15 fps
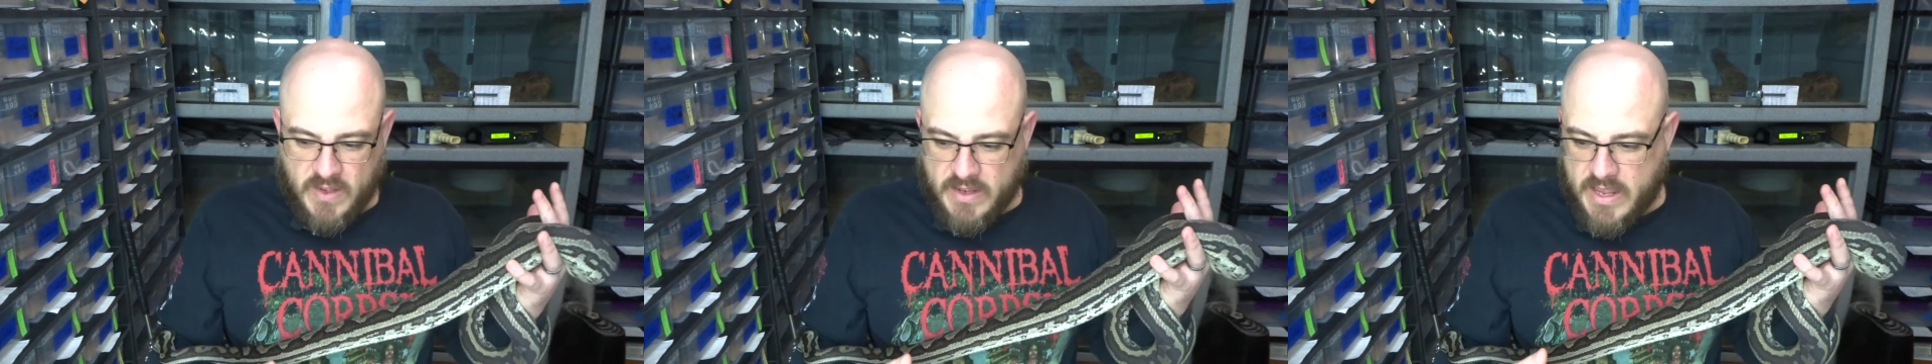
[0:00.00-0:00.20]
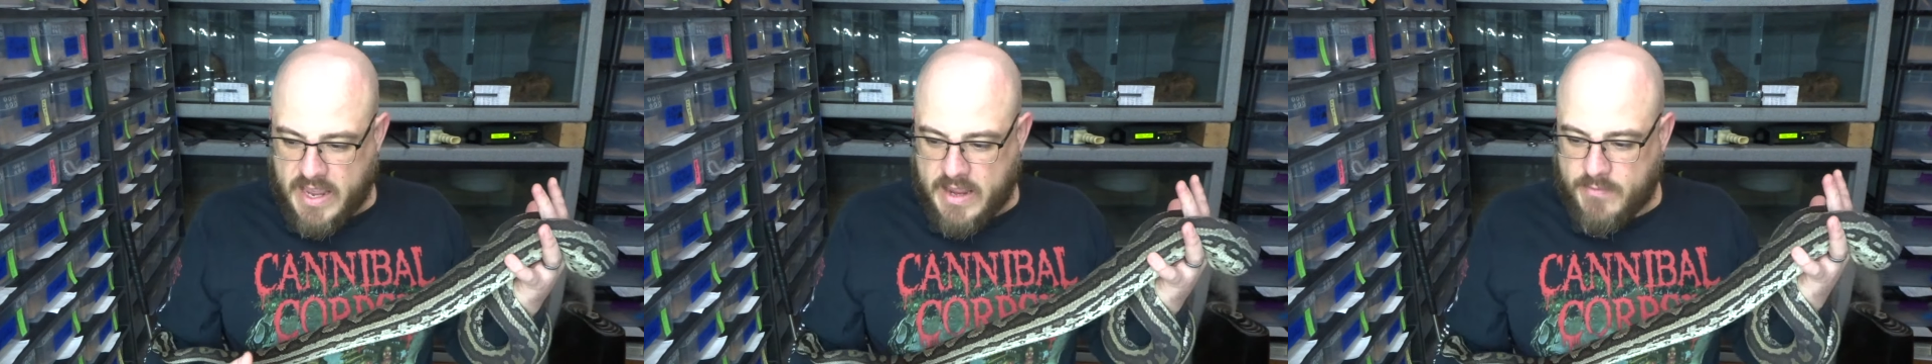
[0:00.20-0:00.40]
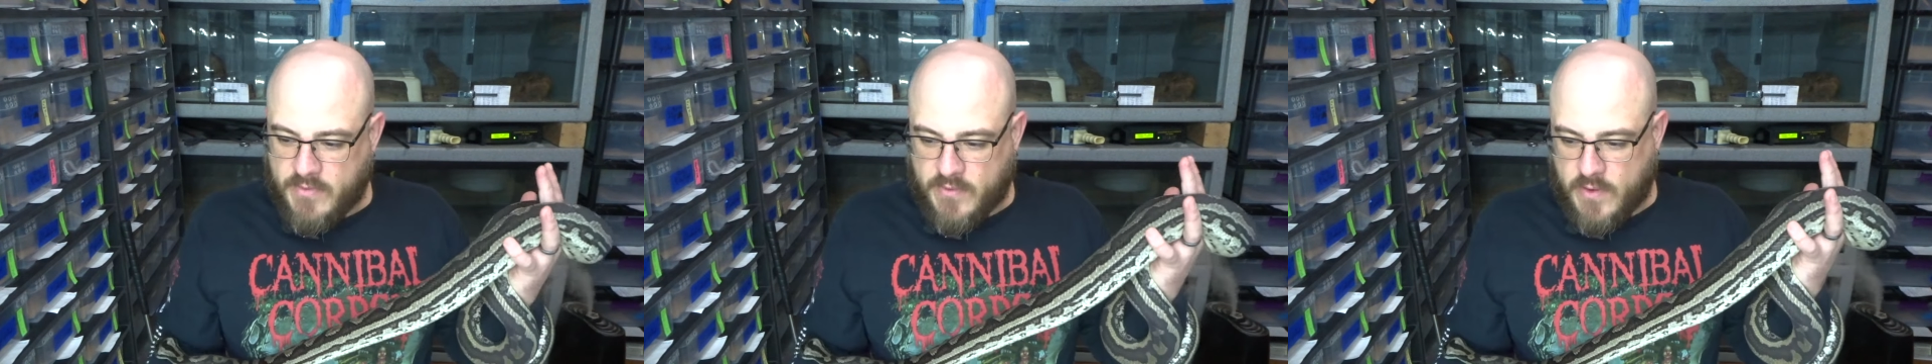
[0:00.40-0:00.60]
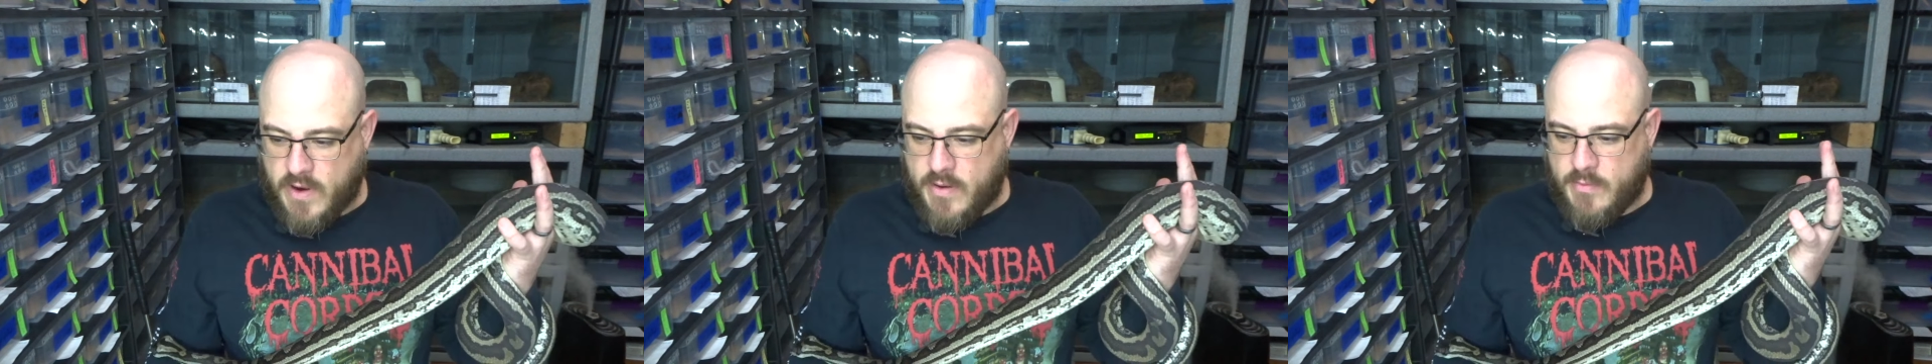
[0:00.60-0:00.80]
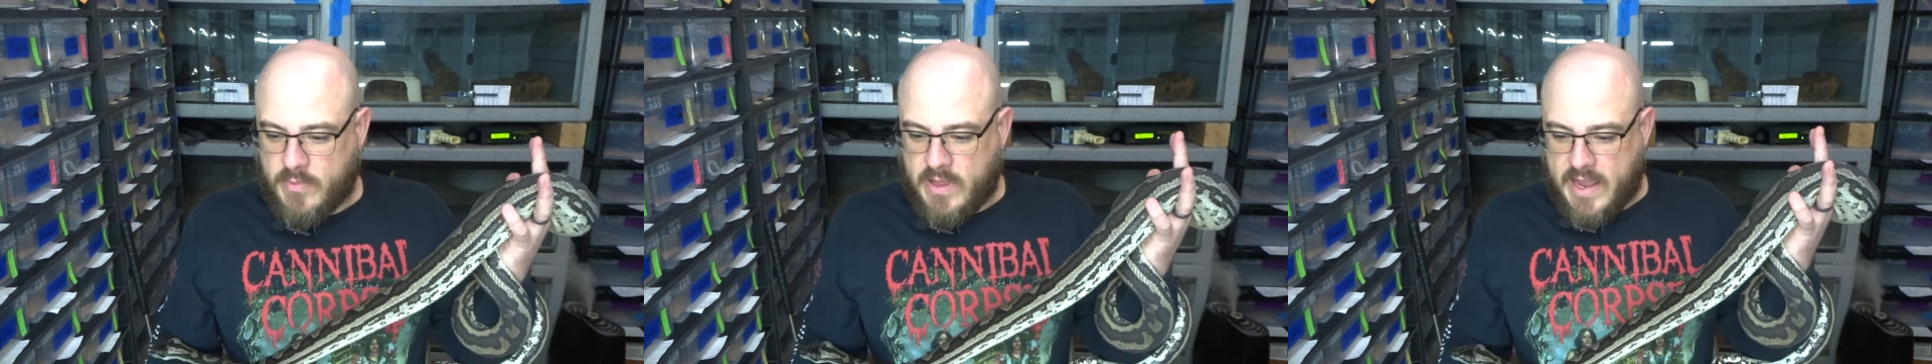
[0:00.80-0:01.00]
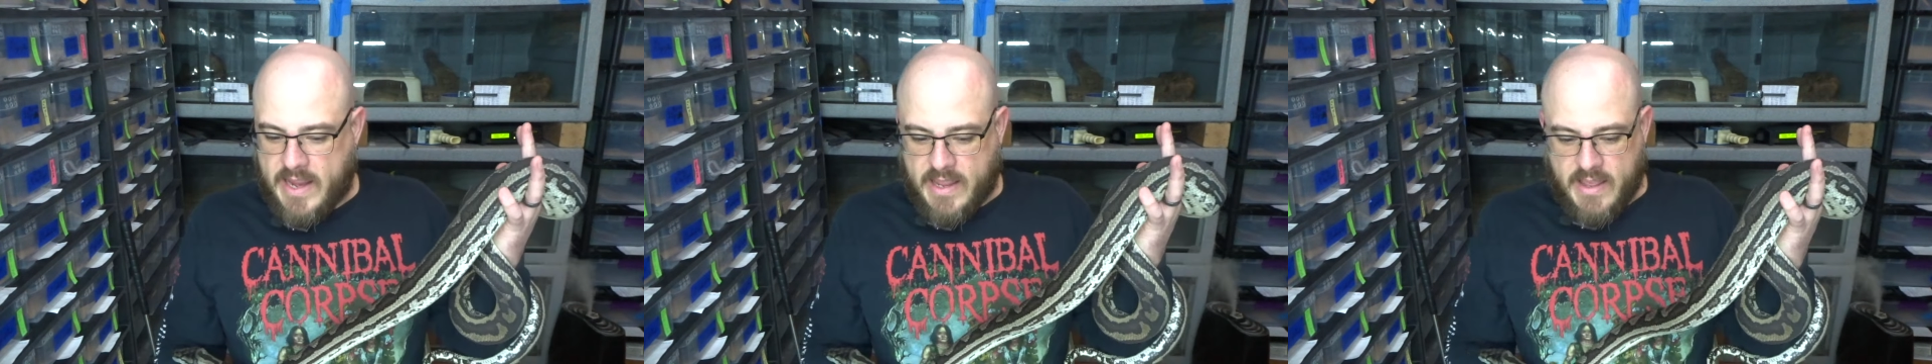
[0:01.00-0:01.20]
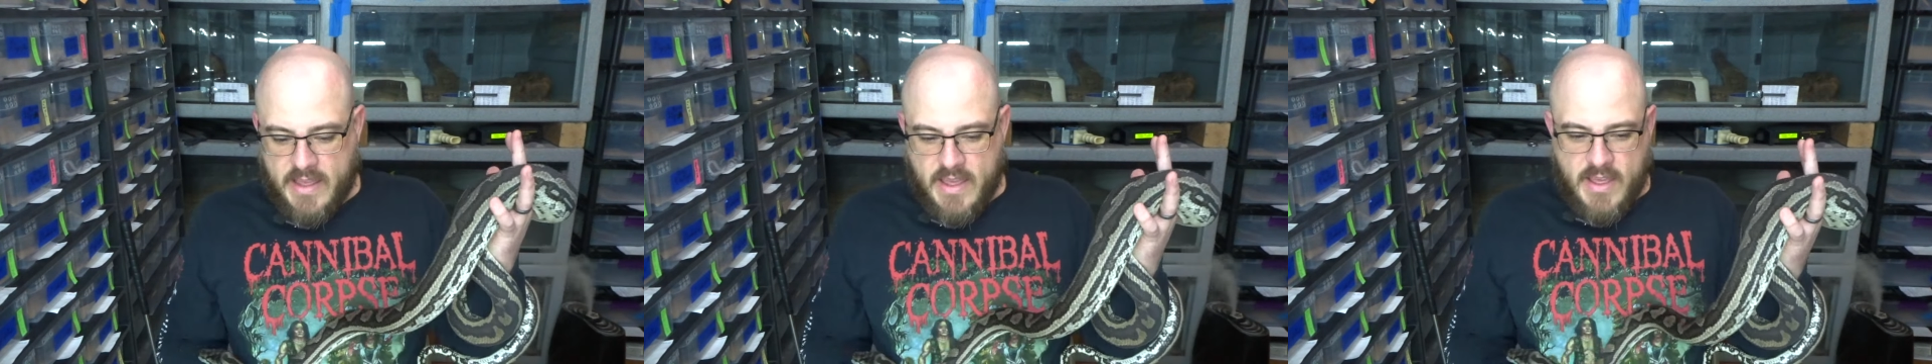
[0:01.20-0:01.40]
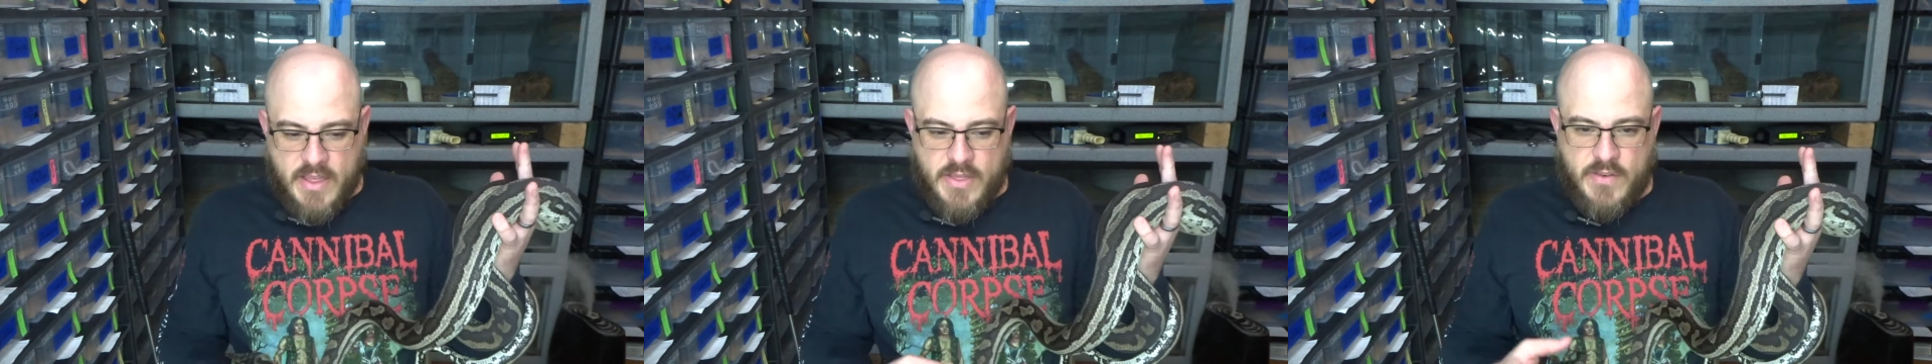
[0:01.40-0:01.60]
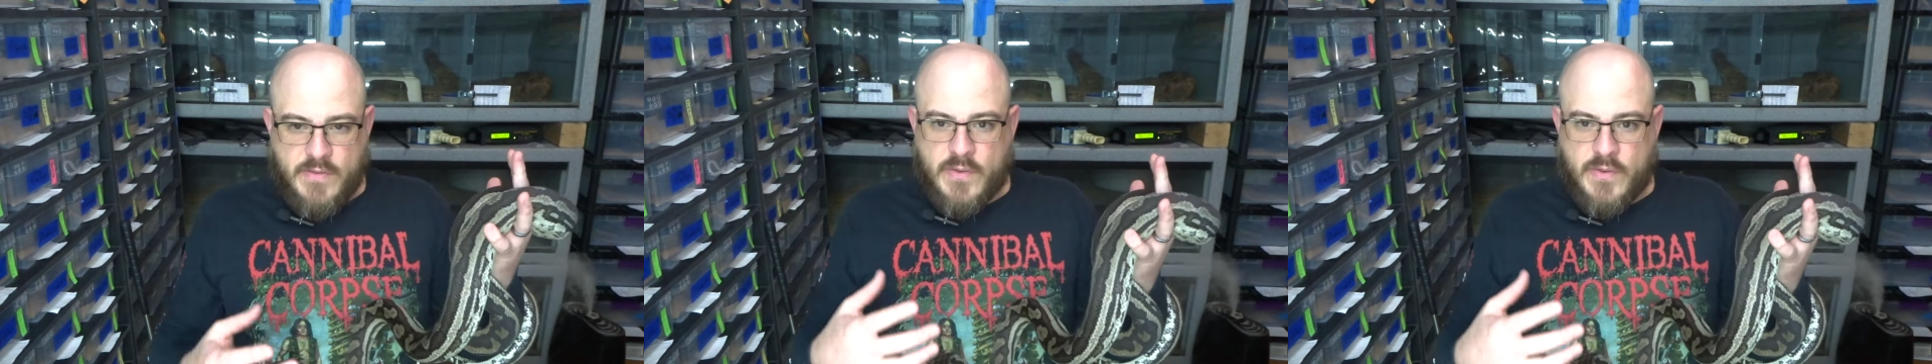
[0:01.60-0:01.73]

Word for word: came from like the